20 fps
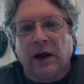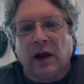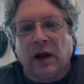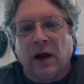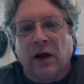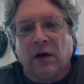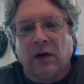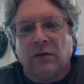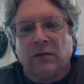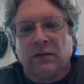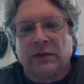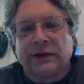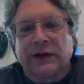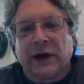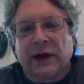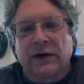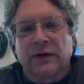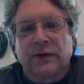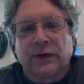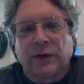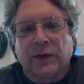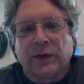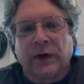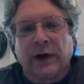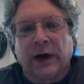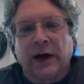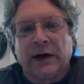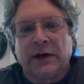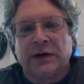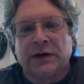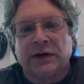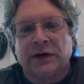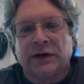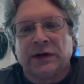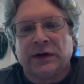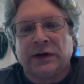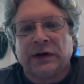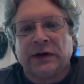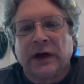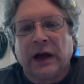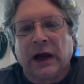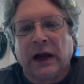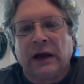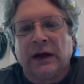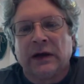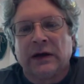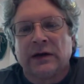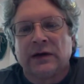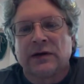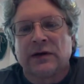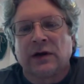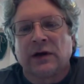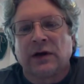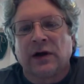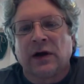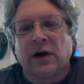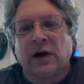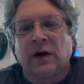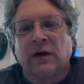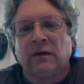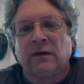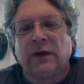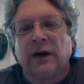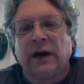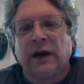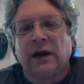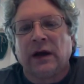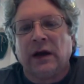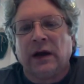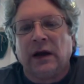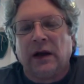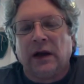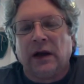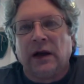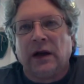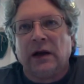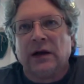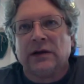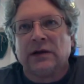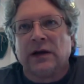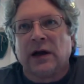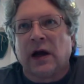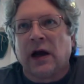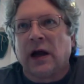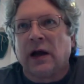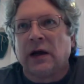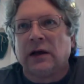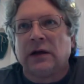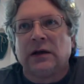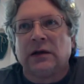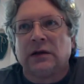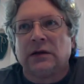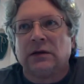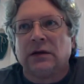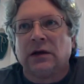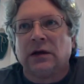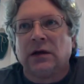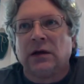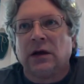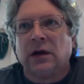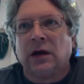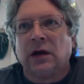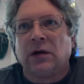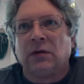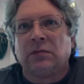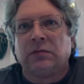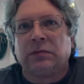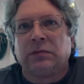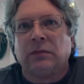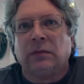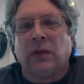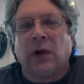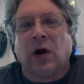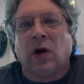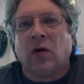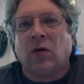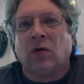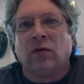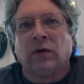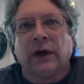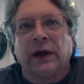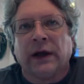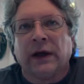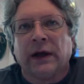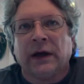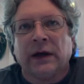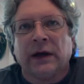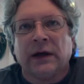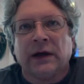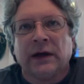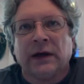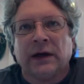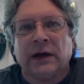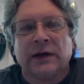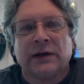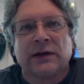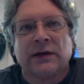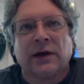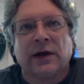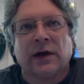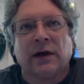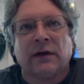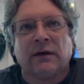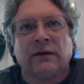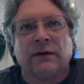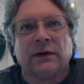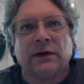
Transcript: um, sexual relation is a love that is not uh, only an end in itself.